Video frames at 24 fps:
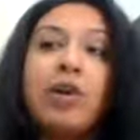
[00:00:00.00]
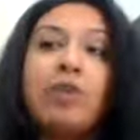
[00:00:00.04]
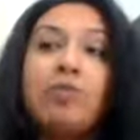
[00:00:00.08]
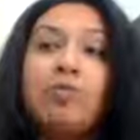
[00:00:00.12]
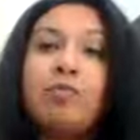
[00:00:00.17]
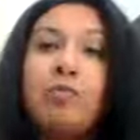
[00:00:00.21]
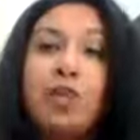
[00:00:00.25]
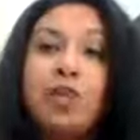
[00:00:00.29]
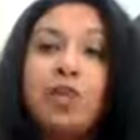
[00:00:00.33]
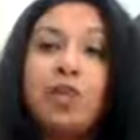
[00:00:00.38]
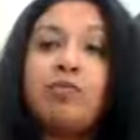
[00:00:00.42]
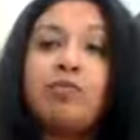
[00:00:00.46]

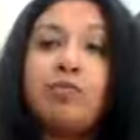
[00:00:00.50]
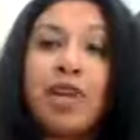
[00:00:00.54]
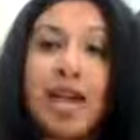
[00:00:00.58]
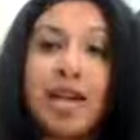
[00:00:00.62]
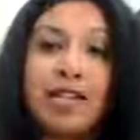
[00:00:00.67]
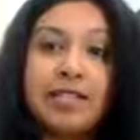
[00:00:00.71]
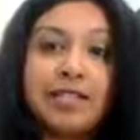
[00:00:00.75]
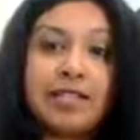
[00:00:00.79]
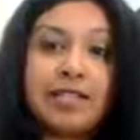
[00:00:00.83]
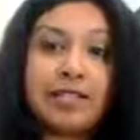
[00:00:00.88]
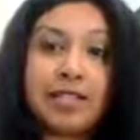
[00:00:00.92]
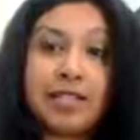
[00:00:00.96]
put to
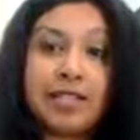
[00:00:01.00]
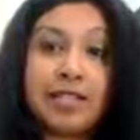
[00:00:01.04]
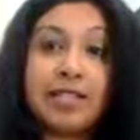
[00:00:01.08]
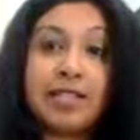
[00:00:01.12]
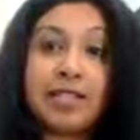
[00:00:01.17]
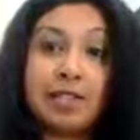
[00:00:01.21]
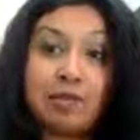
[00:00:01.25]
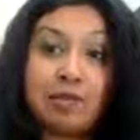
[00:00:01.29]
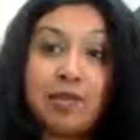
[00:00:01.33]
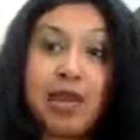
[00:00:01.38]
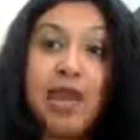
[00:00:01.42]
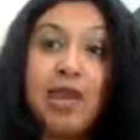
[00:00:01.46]
rest
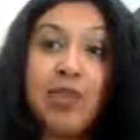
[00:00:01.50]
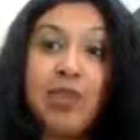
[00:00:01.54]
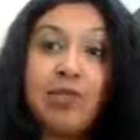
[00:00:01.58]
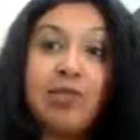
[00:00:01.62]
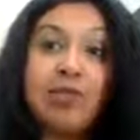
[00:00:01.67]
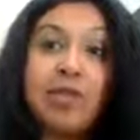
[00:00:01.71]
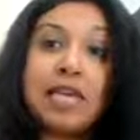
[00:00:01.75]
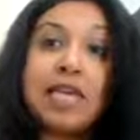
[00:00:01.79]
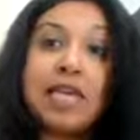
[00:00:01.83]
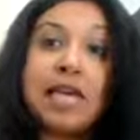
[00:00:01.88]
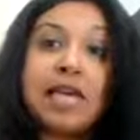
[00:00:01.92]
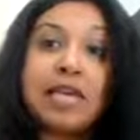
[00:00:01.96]
this myth,
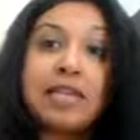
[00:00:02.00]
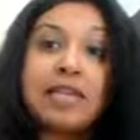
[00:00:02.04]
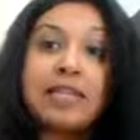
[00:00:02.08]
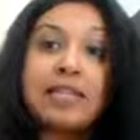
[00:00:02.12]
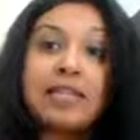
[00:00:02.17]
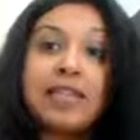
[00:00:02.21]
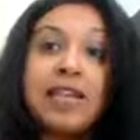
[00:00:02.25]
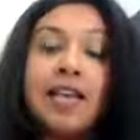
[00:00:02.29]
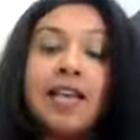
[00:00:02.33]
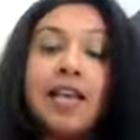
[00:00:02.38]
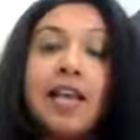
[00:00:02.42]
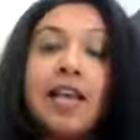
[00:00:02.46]

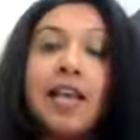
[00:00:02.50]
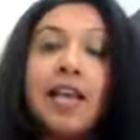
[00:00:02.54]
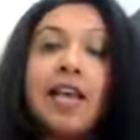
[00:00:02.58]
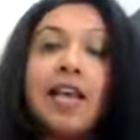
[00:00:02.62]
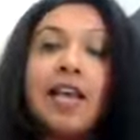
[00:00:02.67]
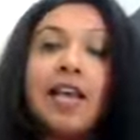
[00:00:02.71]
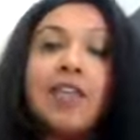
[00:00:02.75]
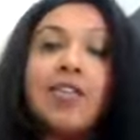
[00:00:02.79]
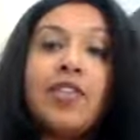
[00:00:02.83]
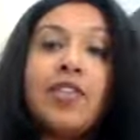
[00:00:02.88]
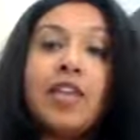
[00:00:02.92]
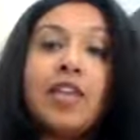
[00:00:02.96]
because
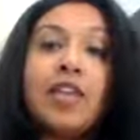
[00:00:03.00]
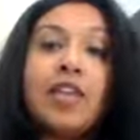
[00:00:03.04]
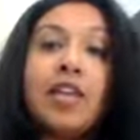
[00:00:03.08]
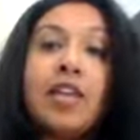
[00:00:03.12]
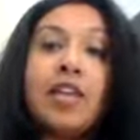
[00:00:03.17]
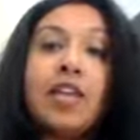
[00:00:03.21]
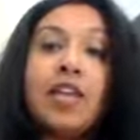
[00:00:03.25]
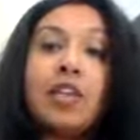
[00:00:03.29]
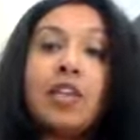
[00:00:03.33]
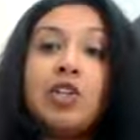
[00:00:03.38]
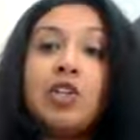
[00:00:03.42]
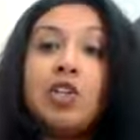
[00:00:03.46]

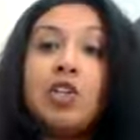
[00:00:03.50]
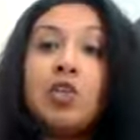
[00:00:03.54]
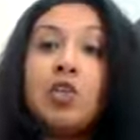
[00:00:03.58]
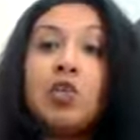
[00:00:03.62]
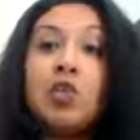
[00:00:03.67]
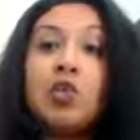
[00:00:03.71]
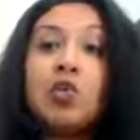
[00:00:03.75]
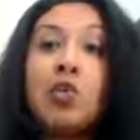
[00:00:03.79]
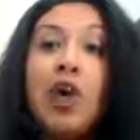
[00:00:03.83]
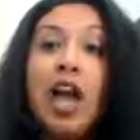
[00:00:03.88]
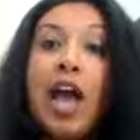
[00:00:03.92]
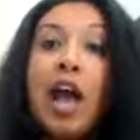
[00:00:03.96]
the
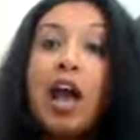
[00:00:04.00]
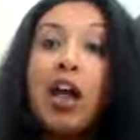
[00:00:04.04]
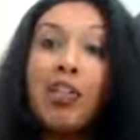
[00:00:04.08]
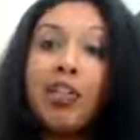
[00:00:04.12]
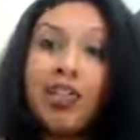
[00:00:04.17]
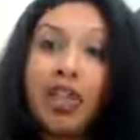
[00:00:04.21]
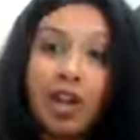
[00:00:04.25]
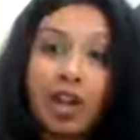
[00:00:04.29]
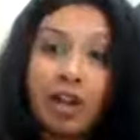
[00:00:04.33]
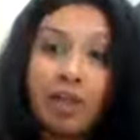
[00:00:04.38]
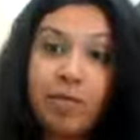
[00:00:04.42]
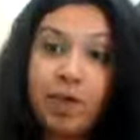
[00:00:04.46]
new
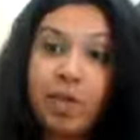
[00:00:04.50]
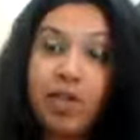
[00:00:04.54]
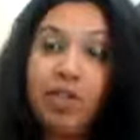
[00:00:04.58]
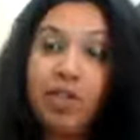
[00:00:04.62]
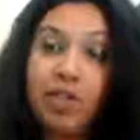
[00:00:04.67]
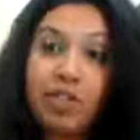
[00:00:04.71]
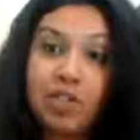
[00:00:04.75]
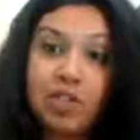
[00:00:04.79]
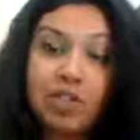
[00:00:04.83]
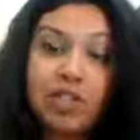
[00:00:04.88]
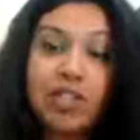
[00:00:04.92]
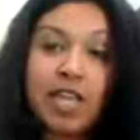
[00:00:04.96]
healthcare bill that
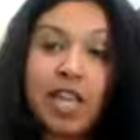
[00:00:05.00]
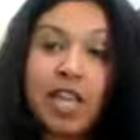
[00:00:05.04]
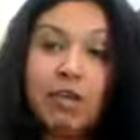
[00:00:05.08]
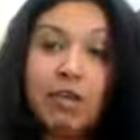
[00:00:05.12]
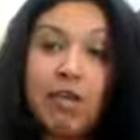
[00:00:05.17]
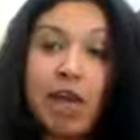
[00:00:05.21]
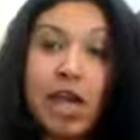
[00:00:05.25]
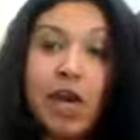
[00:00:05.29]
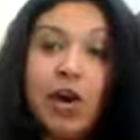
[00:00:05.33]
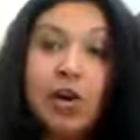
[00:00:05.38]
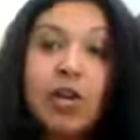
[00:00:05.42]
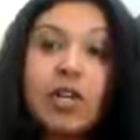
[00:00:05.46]
just came
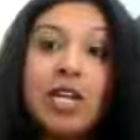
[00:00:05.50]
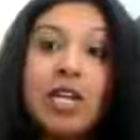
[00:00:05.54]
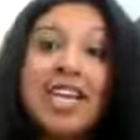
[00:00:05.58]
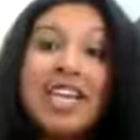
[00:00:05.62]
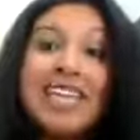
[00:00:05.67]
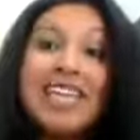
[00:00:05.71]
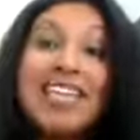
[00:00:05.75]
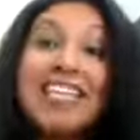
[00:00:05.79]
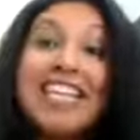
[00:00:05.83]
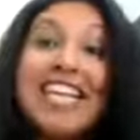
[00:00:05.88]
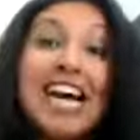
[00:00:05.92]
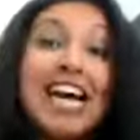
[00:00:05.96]
out
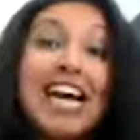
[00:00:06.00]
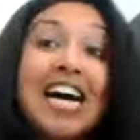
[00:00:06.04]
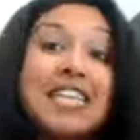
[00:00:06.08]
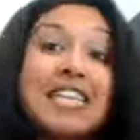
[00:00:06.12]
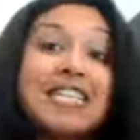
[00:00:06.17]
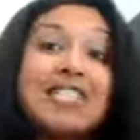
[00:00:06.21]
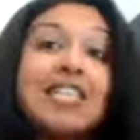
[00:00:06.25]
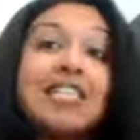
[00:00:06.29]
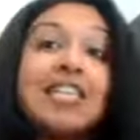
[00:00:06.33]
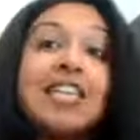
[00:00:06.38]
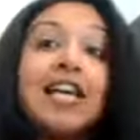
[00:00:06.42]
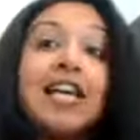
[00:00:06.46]

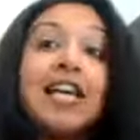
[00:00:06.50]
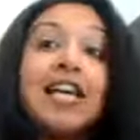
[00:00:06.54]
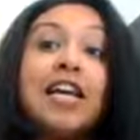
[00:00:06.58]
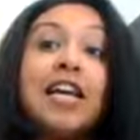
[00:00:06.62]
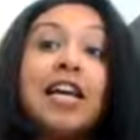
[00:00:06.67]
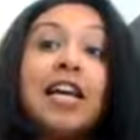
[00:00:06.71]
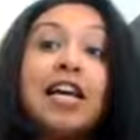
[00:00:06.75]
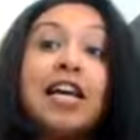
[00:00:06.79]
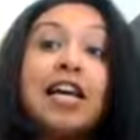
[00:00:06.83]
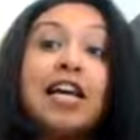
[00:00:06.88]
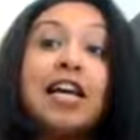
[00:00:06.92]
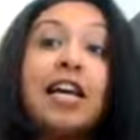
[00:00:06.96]
does
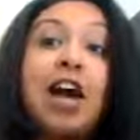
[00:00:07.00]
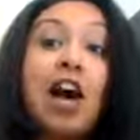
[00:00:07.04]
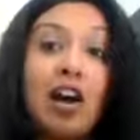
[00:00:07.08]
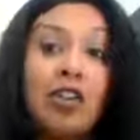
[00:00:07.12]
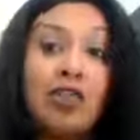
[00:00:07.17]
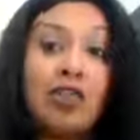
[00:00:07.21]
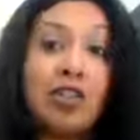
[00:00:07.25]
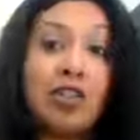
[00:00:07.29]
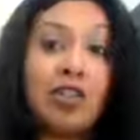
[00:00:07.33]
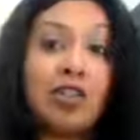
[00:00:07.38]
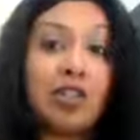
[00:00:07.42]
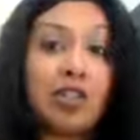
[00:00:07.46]

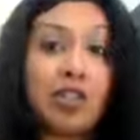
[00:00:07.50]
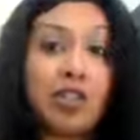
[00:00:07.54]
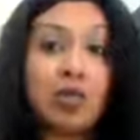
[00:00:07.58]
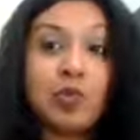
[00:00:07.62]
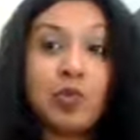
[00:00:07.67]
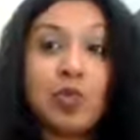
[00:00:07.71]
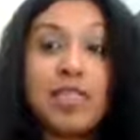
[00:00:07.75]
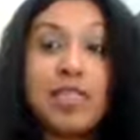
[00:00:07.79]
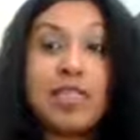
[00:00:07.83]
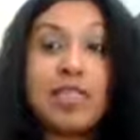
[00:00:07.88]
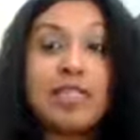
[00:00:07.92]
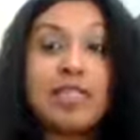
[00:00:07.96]
cover these
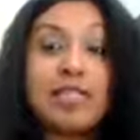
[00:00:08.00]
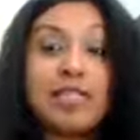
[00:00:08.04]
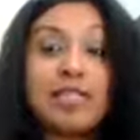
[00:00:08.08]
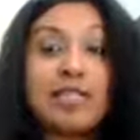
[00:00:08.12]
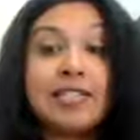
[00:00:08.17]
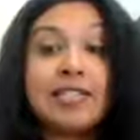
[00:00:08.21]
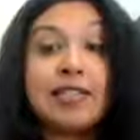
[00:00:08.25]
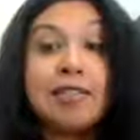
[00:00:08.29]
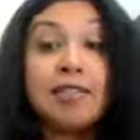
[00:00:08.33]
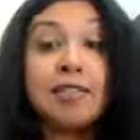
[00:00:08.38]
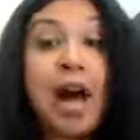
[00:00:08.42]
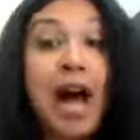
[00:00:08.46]

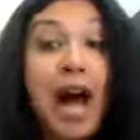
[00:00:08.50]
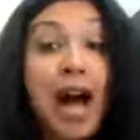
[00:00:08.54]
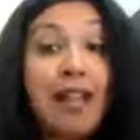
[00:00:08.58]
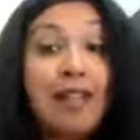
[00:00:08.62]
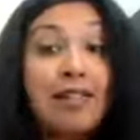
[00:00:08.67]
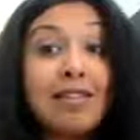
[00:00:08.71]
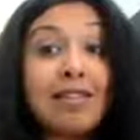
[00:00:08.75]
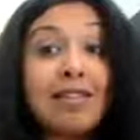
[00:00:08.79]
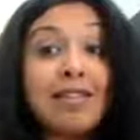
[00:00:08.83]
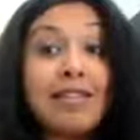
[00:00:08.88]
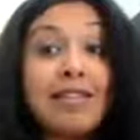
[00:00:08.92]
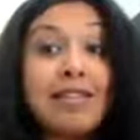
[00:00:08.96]
pre-existing
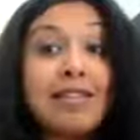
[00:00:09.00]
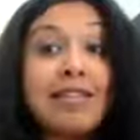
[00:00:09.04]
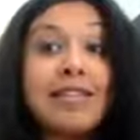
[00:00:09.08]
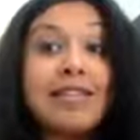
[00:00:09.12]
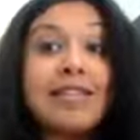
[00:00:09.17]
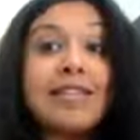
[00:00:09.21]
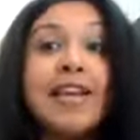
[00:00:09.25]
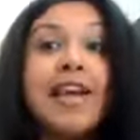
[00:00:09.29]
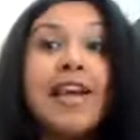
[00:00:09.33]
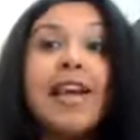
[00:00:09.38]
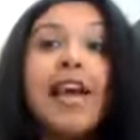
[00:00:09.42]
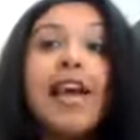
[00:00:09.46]

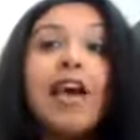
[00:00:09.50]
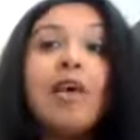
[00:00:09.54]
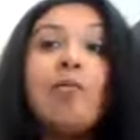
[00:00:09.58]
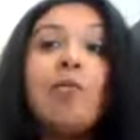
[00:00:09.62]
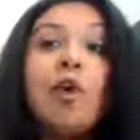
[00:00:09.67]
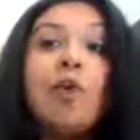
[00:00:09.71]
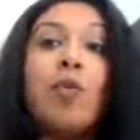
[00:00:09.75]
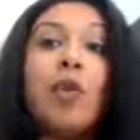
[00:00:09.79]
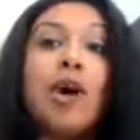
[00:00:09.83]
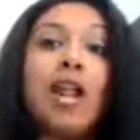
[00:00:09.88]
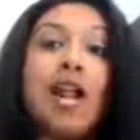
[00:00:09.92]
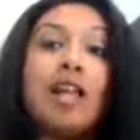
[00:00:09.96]
policies.
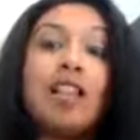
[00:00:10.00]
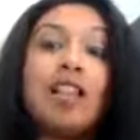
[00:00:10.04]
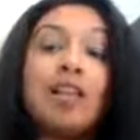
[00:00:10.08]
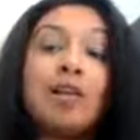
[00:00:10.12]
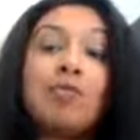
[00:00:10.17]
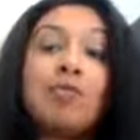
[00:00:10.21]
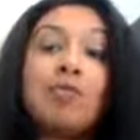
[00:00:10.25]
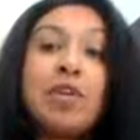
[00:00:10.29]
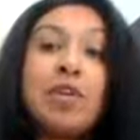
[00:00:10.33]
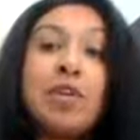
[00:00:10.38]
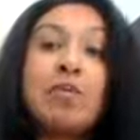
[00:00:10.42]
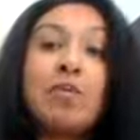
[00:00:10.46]
But what I
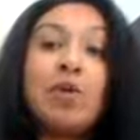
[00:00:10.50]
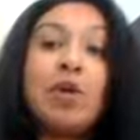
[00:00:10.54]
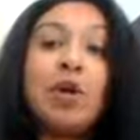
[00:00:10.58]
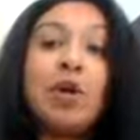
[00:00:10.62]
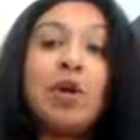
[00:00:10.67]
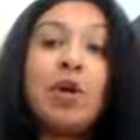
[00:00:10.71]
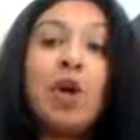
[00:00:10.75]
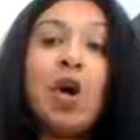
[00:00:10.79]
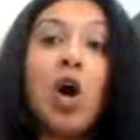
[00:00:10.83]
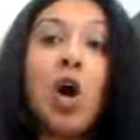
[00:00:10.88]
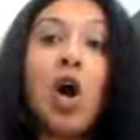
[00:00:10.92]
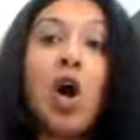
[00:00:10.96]
think
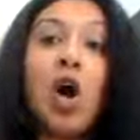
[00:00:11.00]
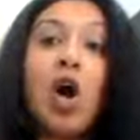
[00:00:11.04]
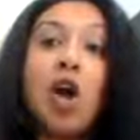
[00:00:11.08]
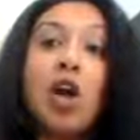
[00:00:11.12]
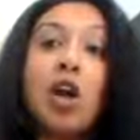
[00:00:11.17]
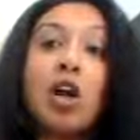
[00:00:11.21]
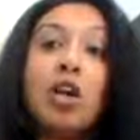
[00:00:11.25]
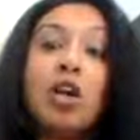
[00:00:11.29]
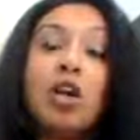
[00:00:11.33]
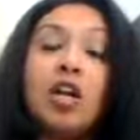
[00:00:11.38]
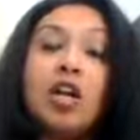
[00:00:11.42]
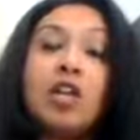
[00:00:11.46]
people
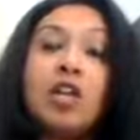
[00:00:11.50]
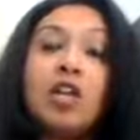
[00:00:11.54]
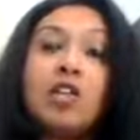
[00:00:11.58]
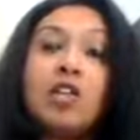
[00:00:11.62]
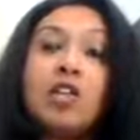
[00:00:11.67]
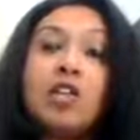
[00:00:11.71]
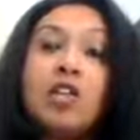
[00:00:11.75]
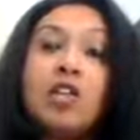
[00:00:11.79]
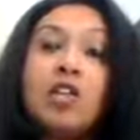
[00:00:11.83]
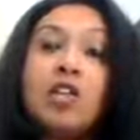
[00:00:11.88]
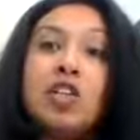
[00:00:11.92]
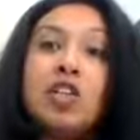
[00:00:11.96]
are
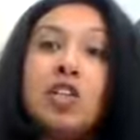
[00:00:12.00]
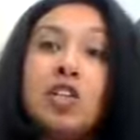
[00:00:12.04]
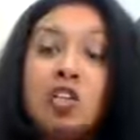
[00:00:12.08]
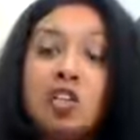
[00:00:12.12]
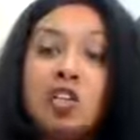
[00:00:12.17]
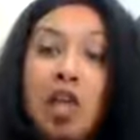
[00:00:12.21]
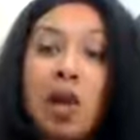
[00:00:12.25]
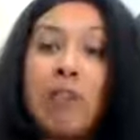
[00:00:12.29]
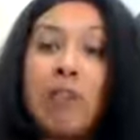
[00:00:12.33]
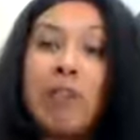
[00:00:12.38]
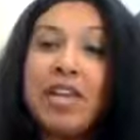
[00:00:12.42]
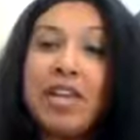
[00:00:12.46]

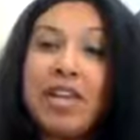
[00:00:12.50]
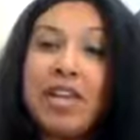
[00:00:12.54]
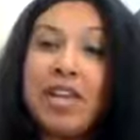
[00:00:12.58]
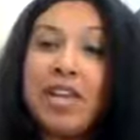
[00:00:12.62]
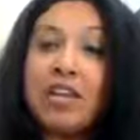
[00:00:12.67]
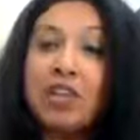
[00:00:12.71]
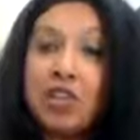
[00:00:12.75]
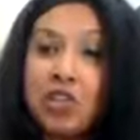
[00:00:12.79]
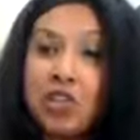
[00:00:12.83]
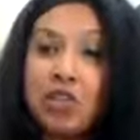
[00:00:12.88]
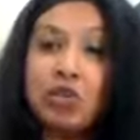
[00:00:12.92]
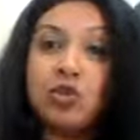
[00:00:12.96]
lumping it
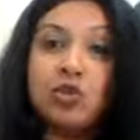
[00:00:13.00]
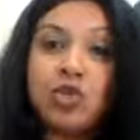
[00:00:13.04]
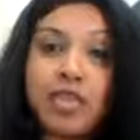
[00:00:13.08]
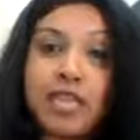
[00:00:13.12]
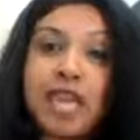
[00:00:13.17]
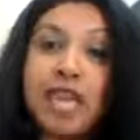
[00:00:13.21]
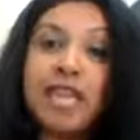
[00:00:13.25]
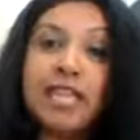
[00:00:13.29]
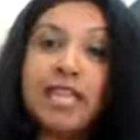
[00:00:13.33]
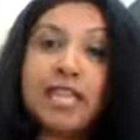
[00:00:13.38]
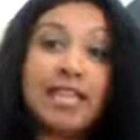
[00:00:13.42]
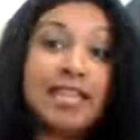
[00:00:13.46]
into
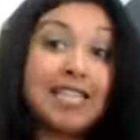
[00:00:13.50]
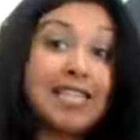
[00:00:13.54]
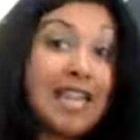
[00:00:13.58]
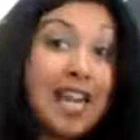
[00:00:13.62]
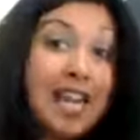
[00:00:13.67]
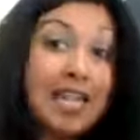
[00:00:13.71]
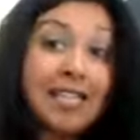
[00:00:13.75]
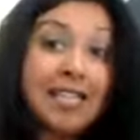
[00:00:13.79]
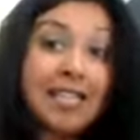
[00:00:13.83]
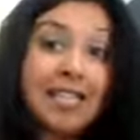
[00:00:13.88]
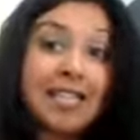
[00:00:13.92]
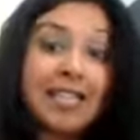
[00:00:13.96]
saying that it
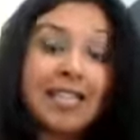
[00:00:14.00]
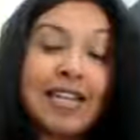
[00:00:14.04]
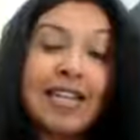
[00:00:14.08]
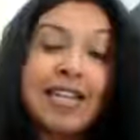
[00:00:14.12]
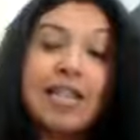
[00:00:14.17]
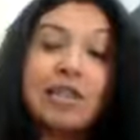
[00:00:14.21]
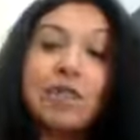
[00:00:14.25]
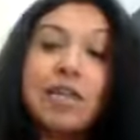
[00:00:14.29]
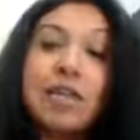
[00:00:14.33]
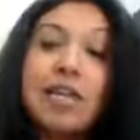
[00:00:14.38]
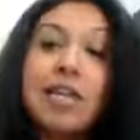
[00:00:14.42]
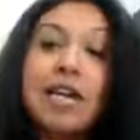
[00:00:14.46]
doesn't
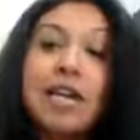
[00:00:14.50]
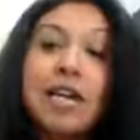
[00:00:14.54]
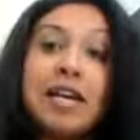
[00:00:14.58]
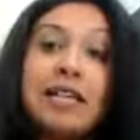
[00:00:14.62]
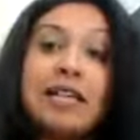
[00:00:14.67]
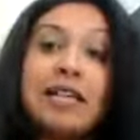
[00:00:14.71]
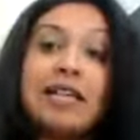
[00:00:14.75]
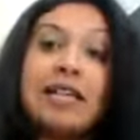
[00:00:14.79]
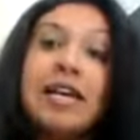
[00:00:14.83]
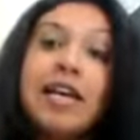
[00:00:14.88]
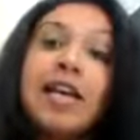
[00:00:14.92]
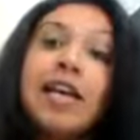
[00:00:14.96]
is because